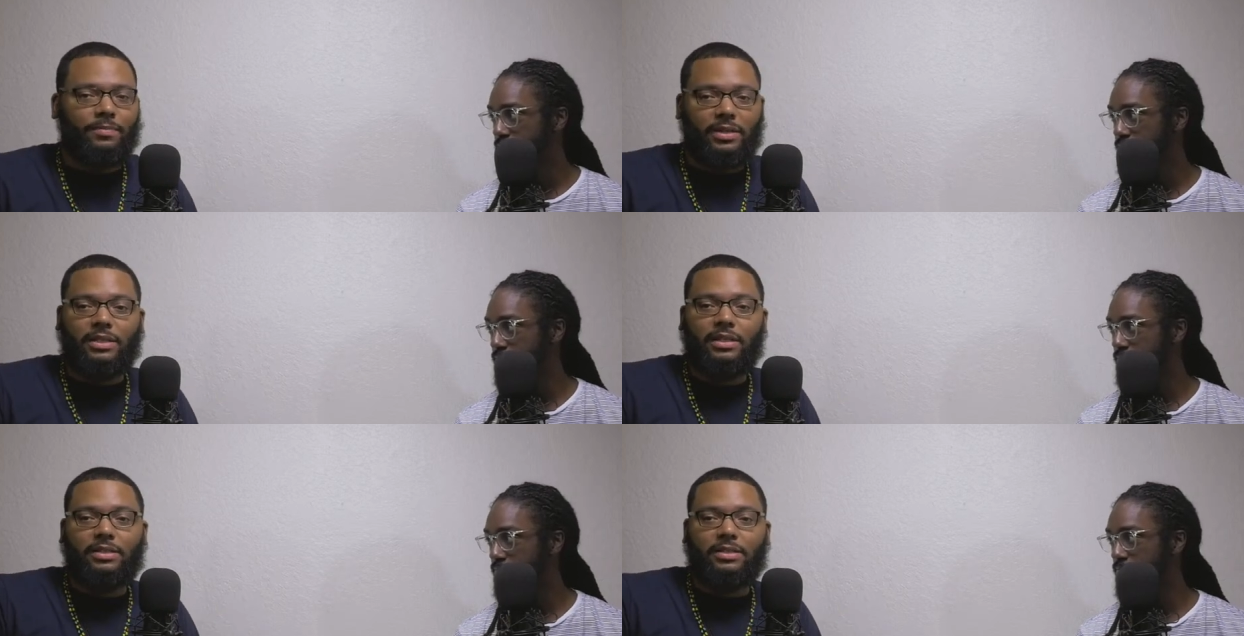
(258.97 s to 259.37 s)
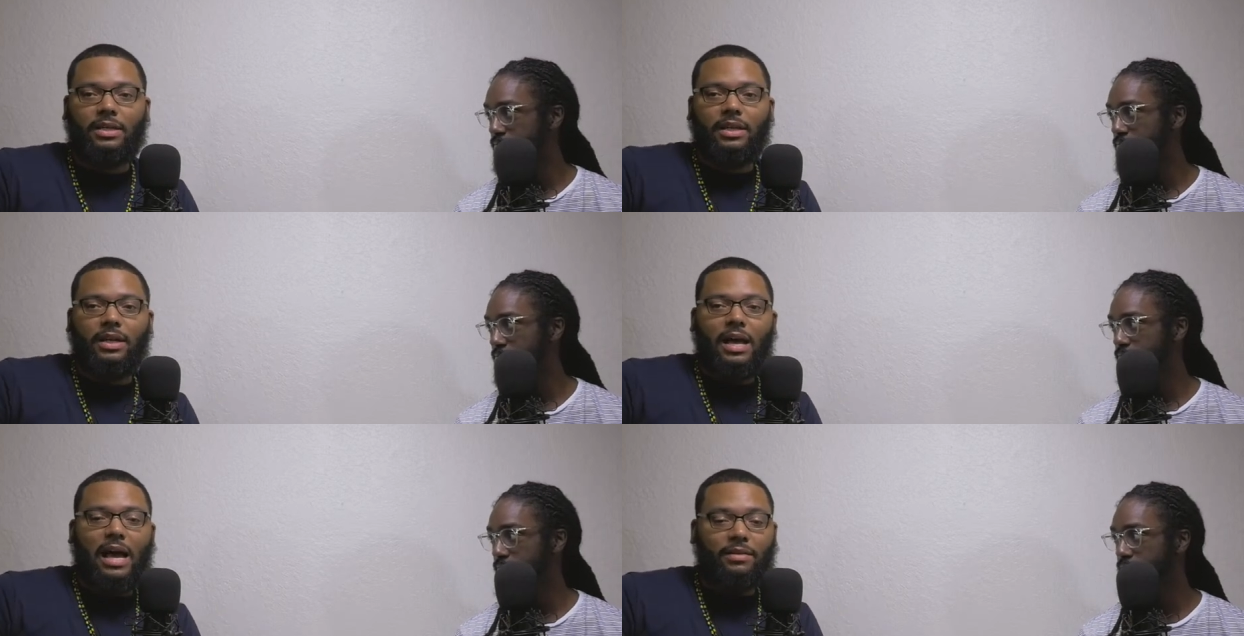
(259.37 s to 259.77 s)
Speaker 1: Because
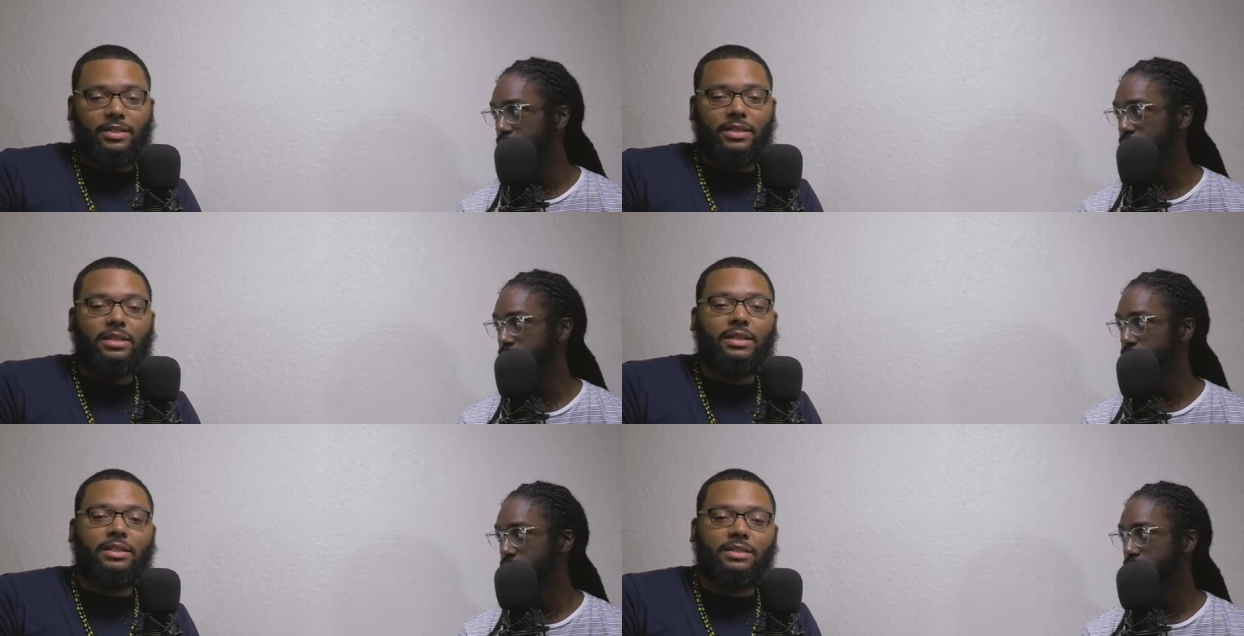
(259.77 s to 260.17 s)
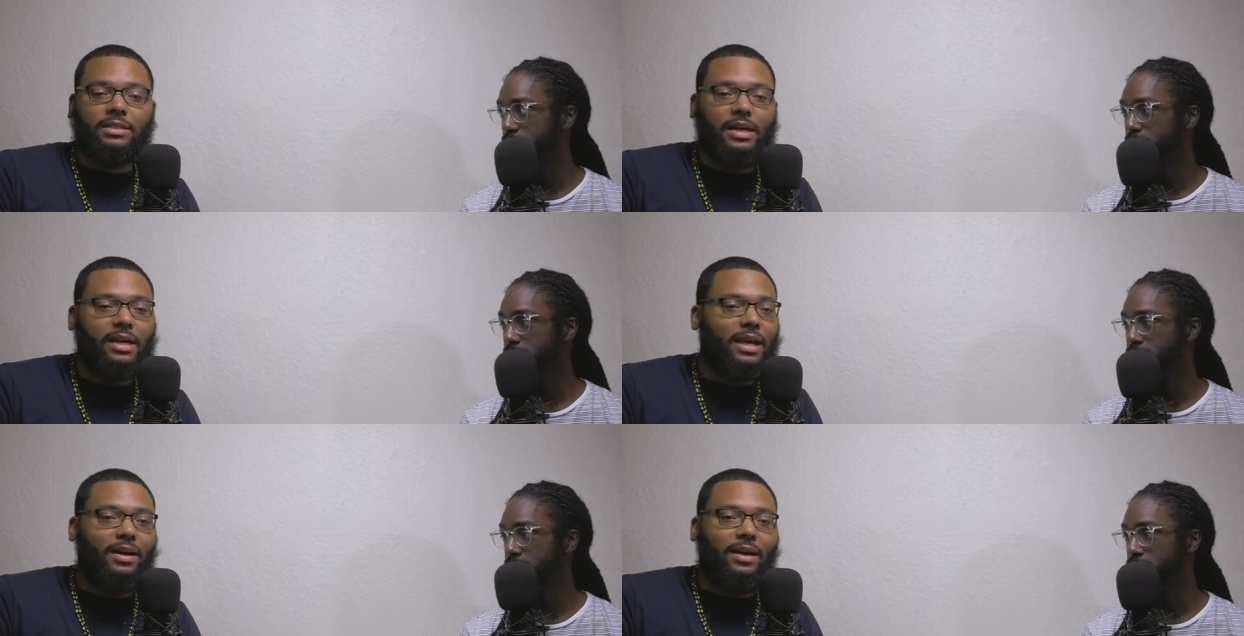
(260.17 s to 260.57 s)
I've seen niggas
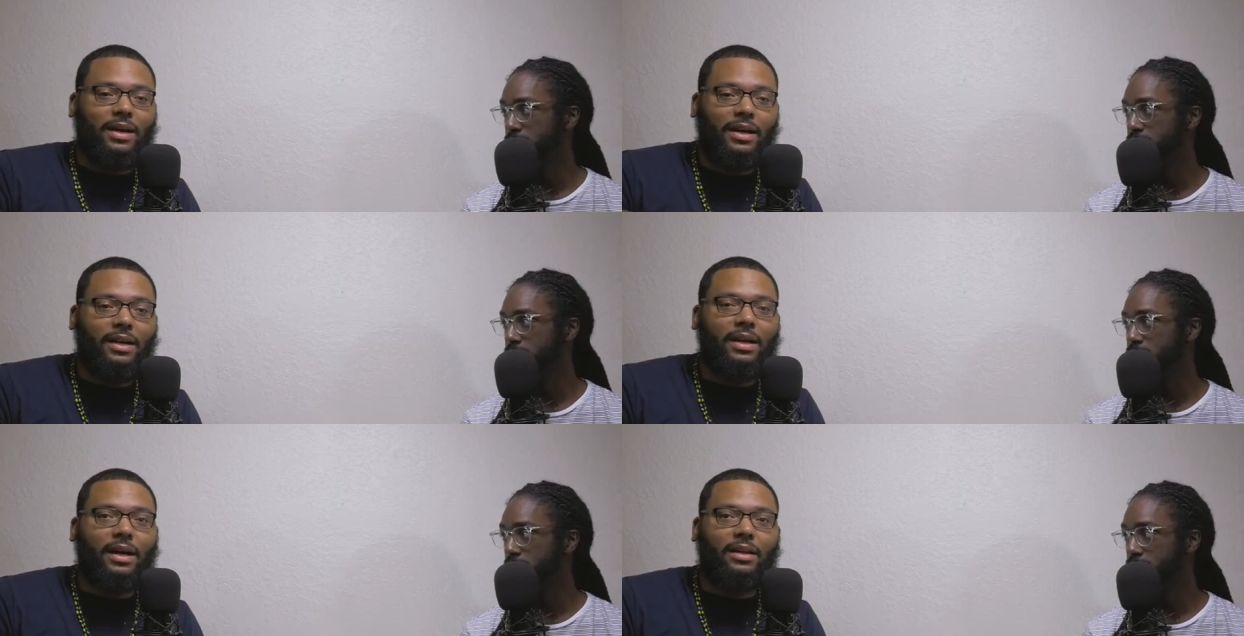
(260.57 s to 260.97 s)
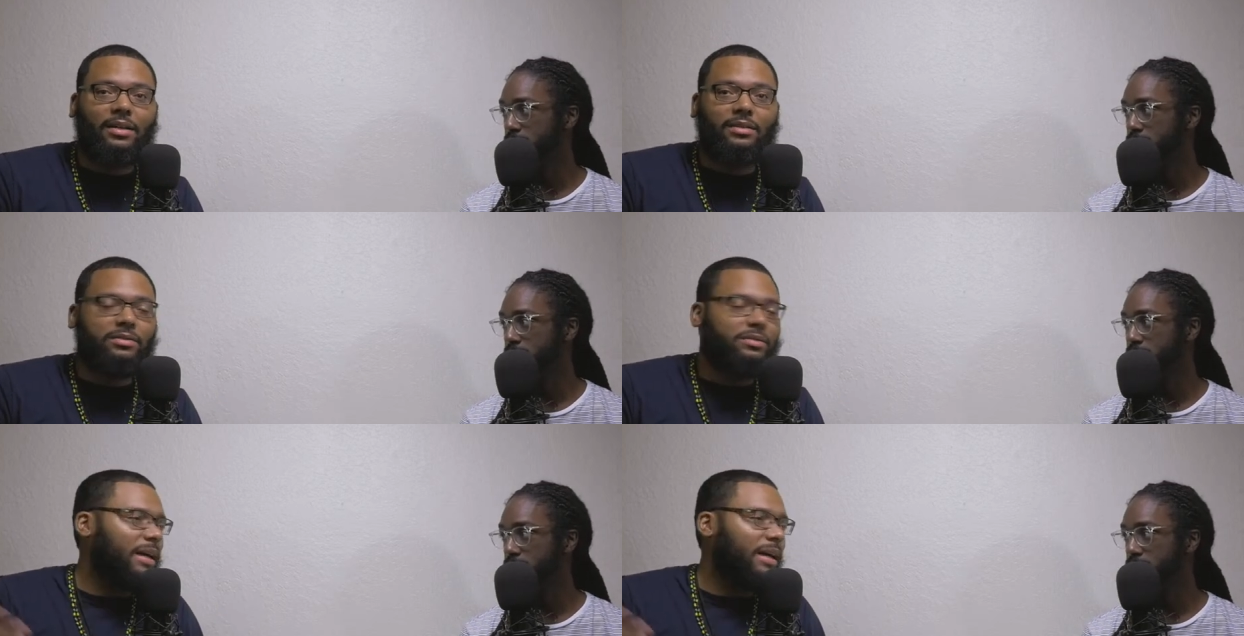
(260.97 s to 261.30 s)
they'll get a hundred dollar,